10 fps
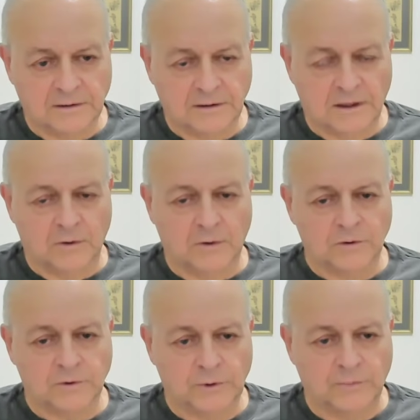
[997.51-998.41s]
are
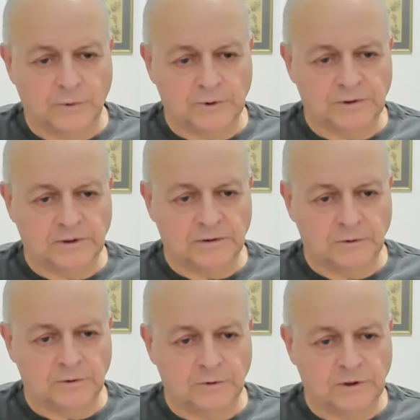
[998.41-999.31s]
also important,
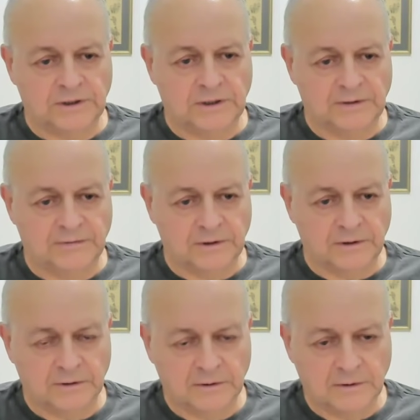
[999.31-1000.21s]
not only the living.